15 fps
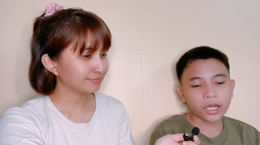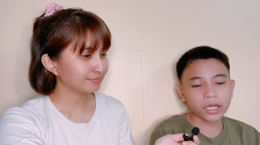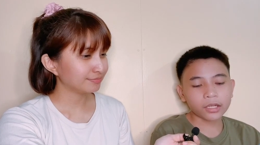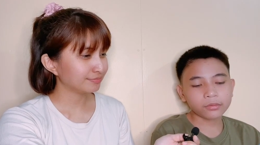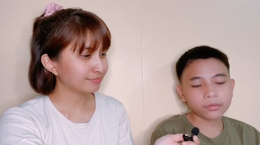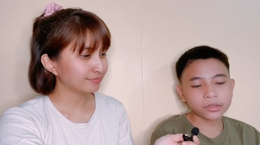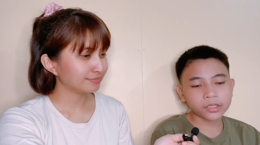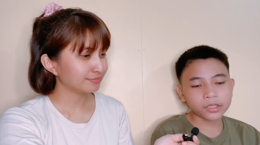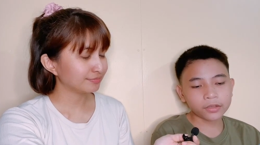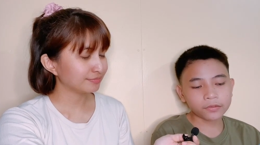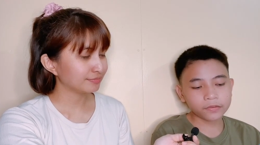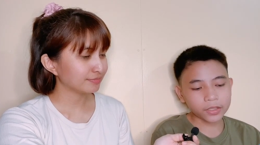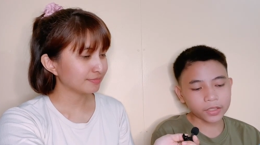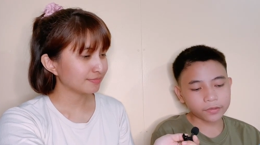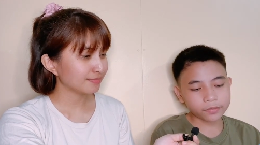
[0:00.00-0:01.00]
Speaker 1: I would
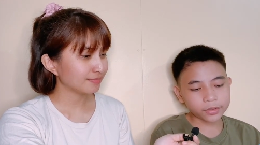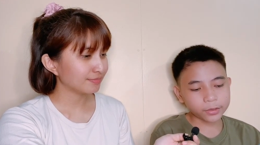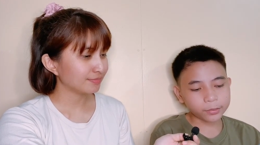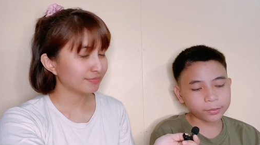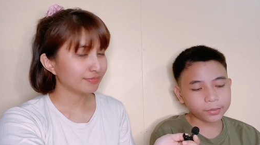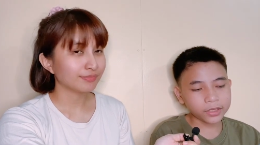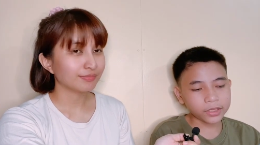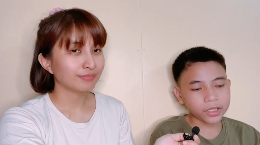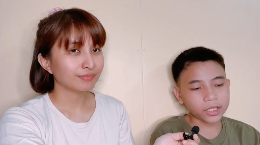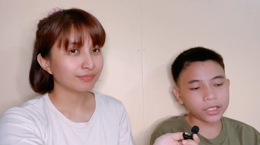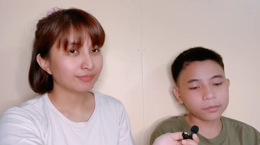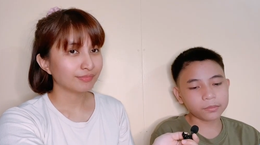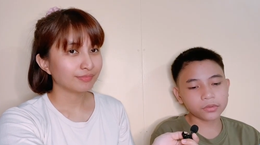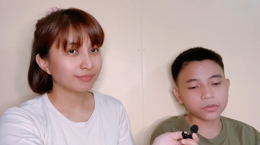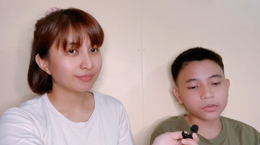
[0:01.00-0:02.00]
have never been
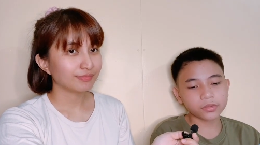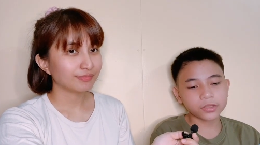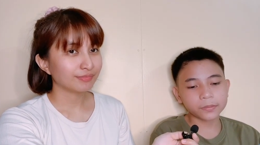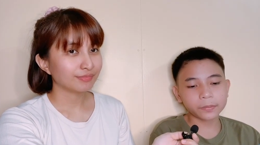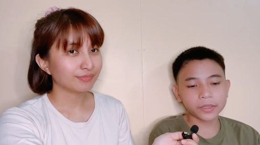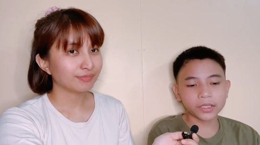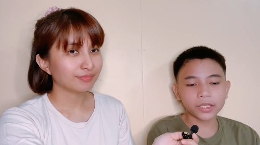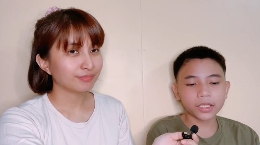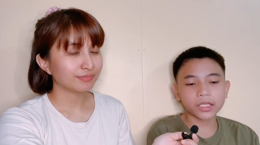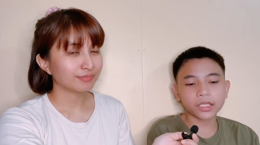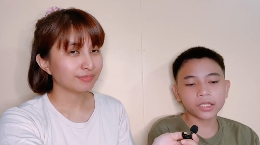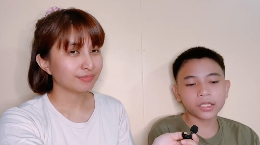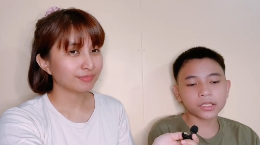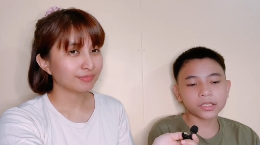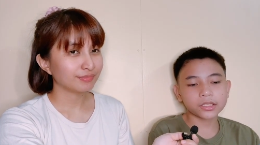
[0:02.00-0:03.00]
able to speak
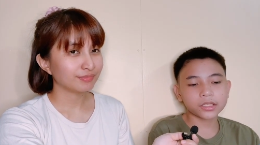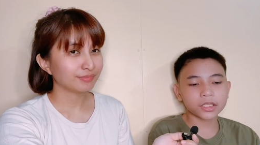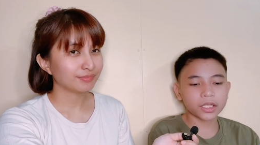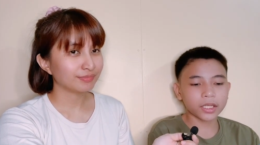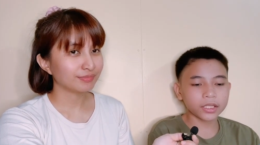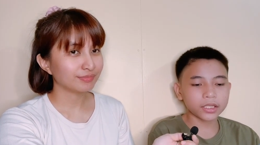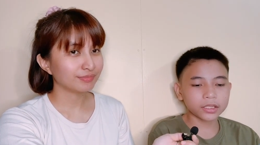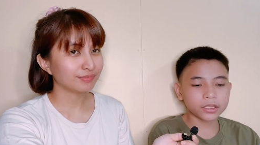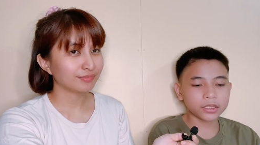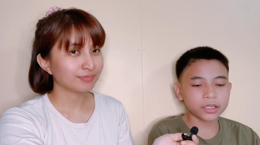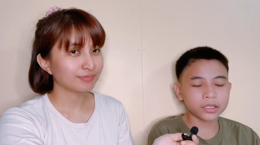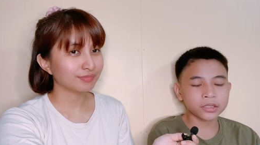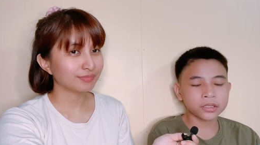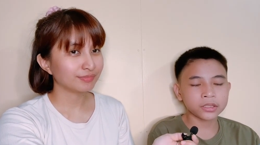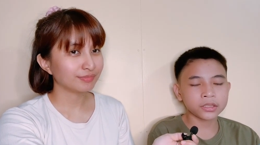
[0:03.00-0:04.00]
English like
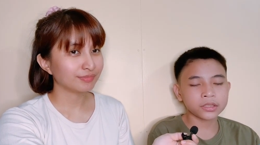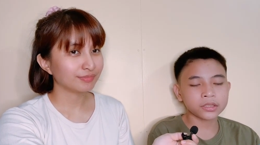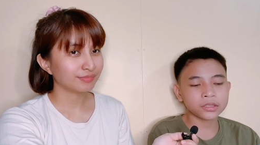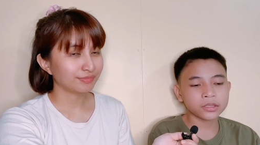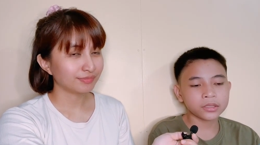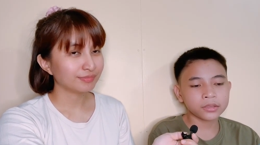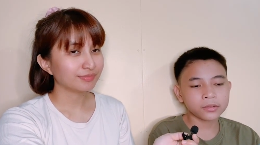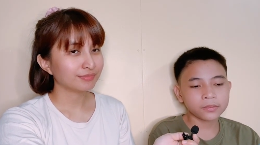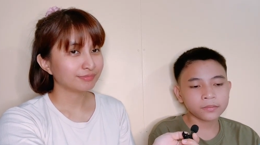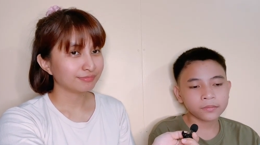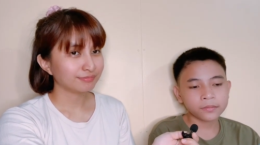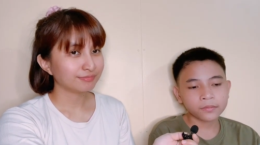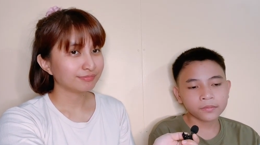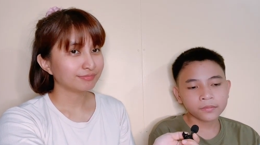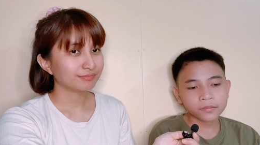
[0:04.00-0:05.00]
this.
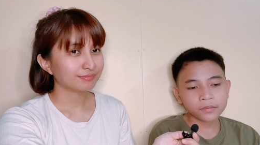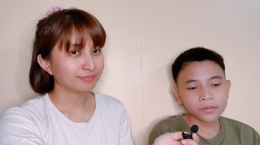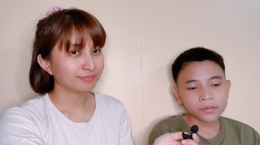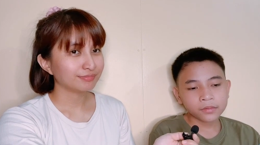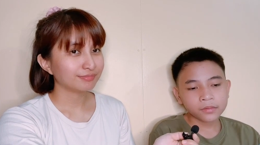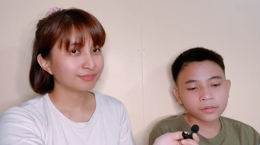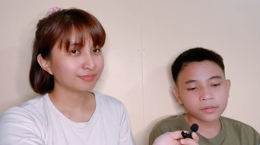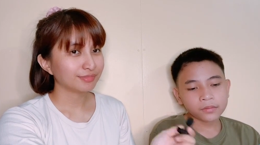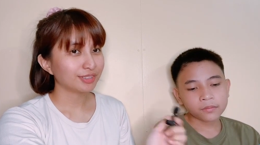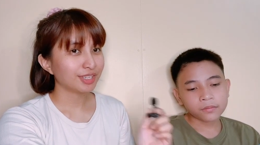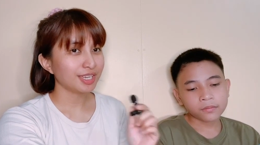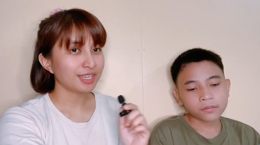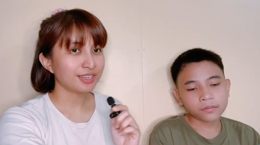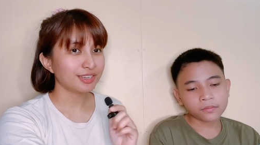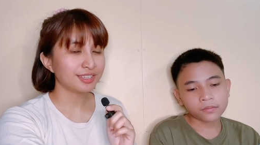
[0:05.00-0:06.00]

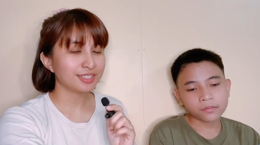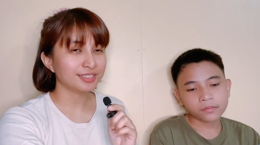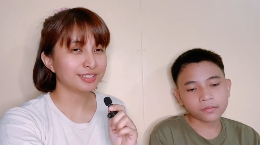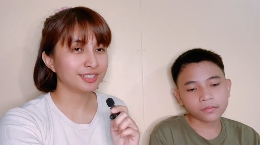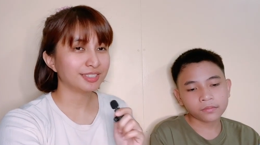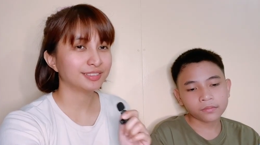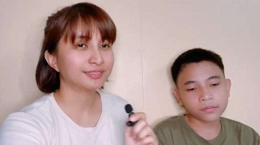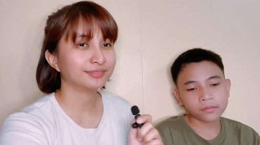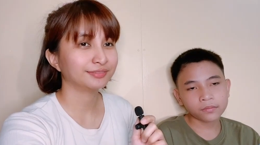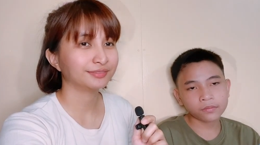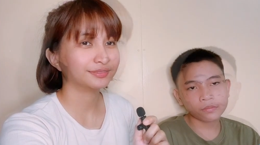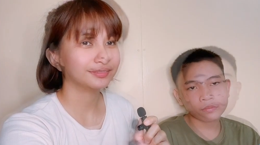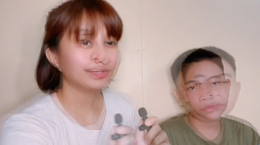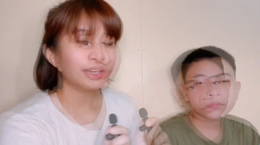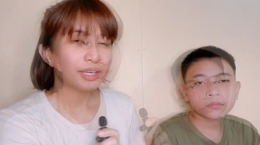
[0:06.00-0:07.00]
Speaker 2: Okay, good.
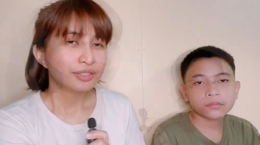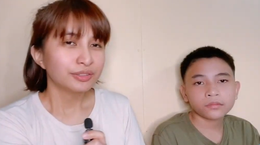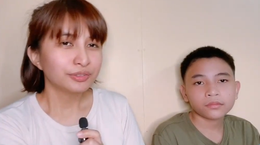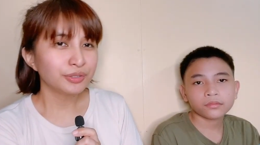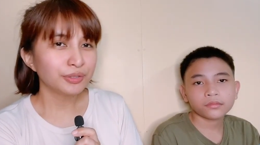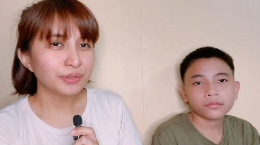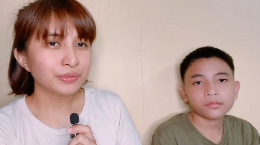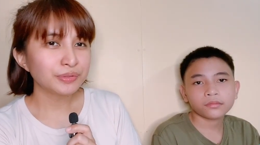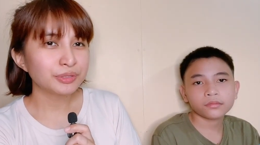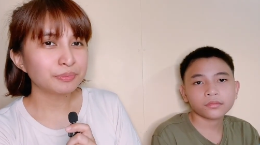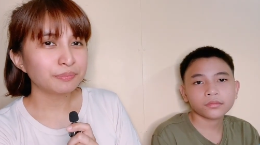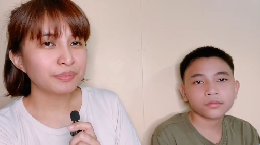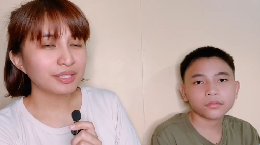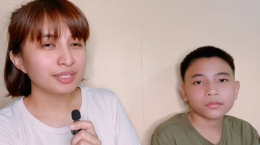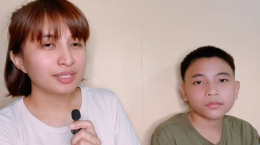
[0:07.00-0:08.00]
Do you
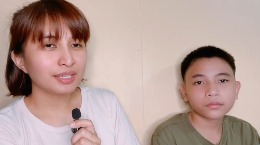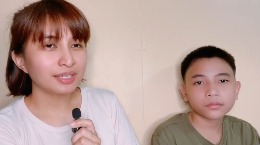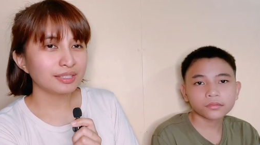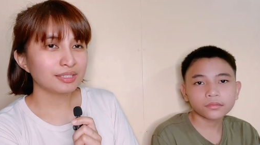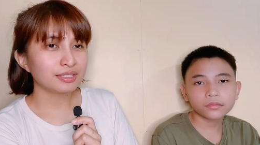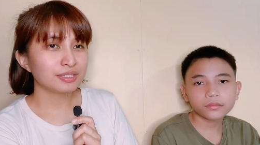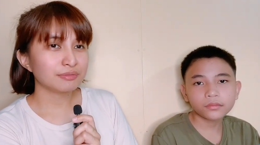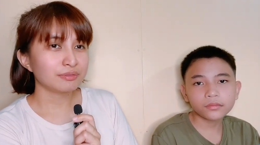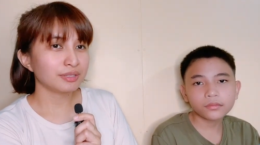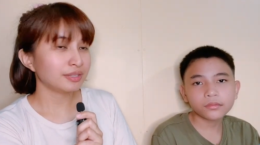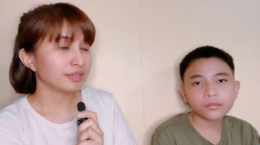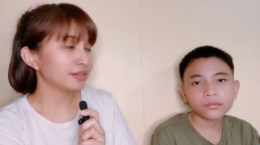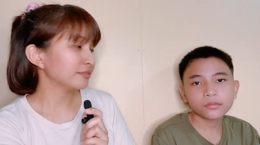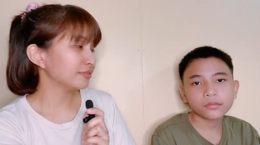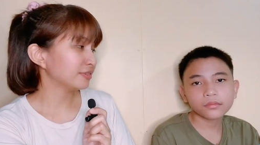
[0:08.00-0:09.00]
speak English
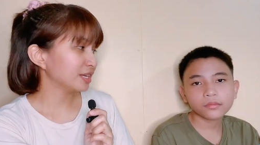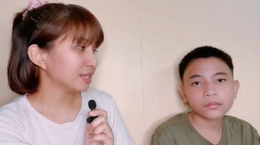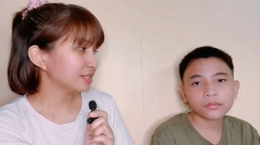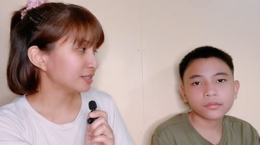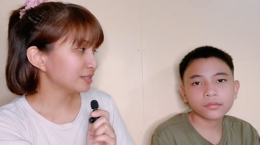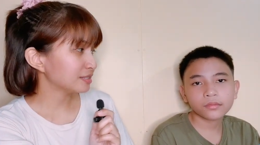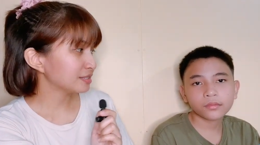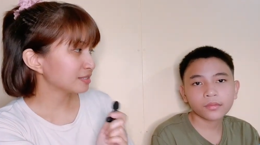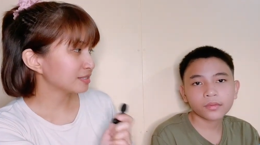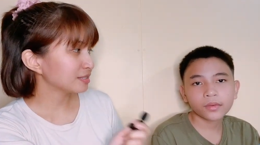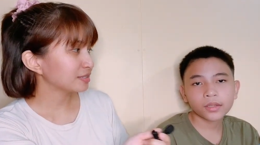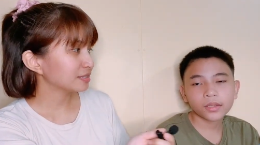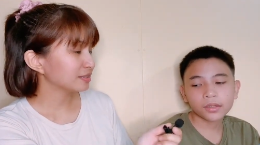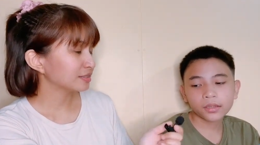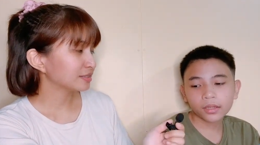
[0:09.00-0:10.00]
with your
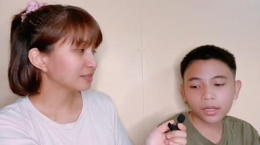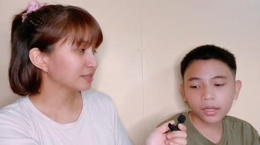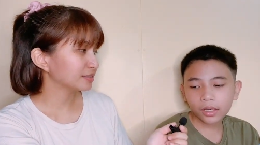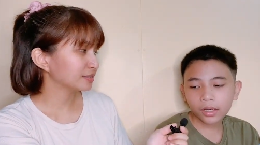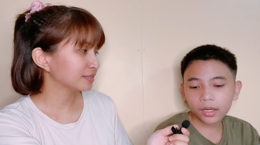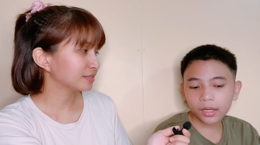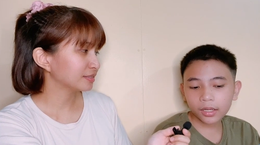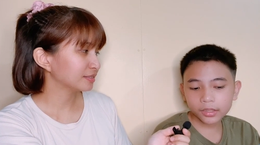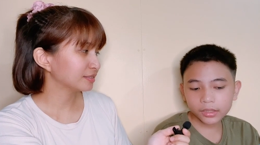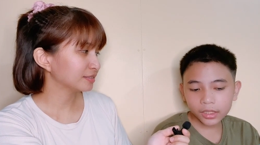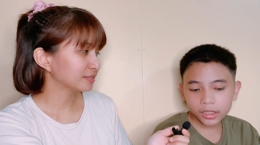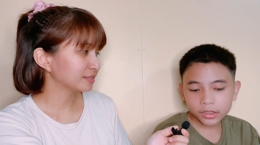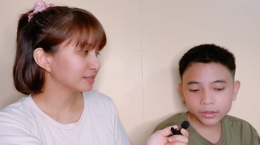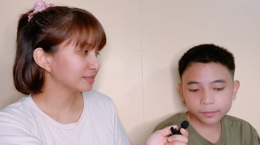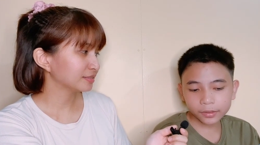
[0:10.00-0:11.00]
friends?
Speaker 1: Uh, yes,